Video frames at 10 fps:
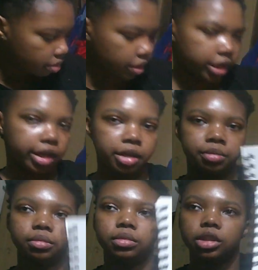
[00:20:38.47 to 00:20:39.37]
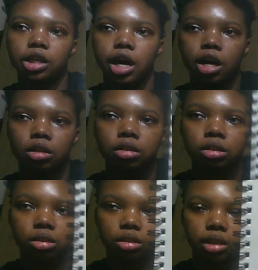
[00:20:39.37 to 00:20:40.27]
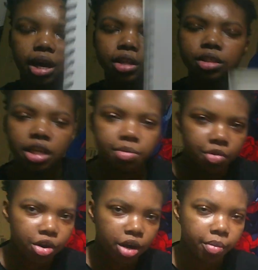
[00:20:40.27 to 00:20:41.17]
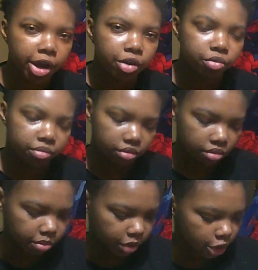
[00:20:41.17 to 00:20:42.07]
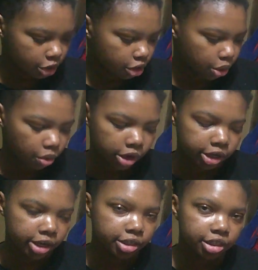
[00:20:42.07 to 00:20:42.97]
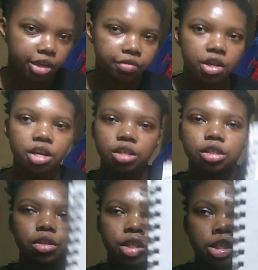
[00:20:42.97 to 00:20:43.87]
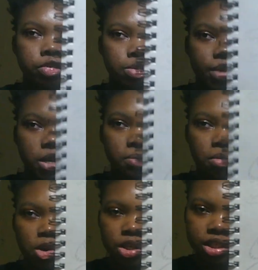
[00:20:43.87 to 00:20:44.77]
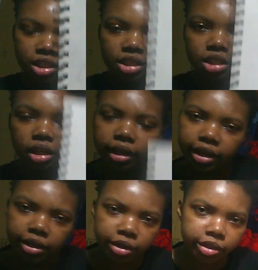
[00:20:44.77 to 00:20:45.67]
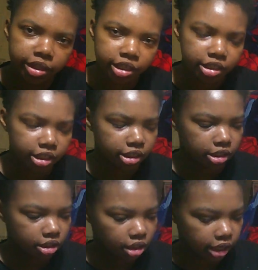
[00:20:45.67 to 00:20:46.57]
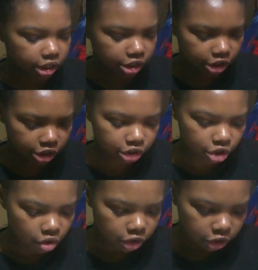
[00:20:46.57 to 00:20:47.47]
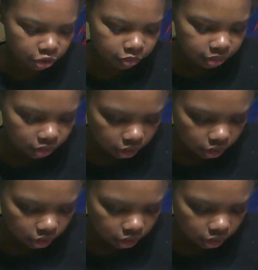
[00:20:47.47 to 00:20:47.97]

But yeah, I'll say more about Brooke's story and stuff, so this will make more sense later than it does like just showing you.